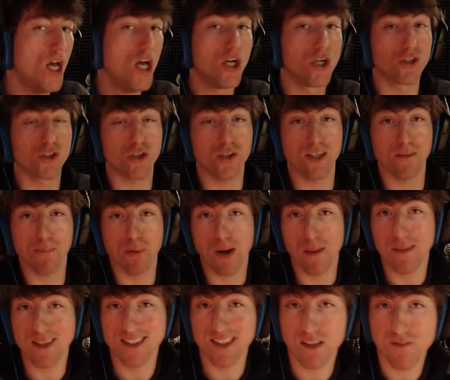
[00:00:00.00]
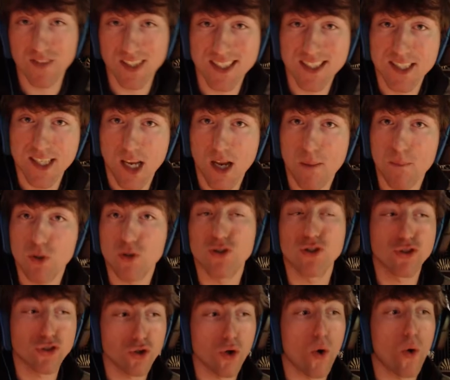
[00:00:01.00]
So the premise of this game, or the
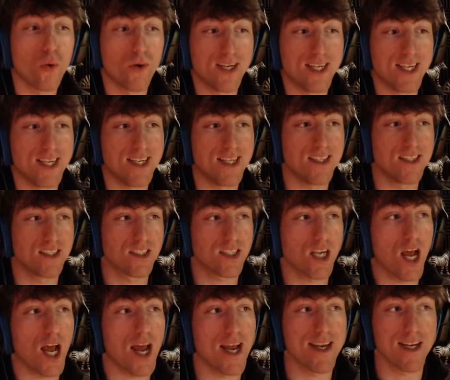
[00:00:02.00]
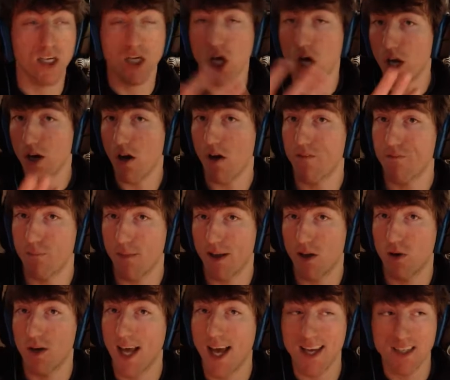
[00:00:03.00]
story, is I cut off my
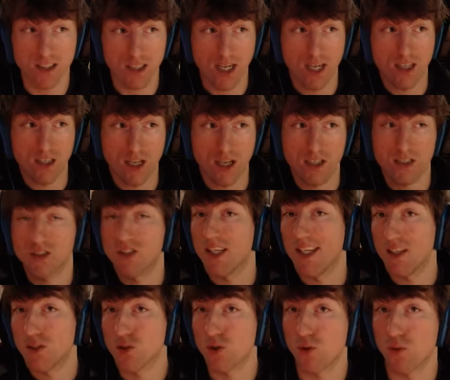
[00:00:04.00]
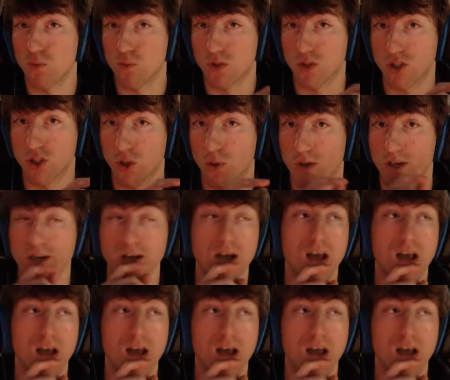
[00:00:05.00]
own hand, as the intro was doing,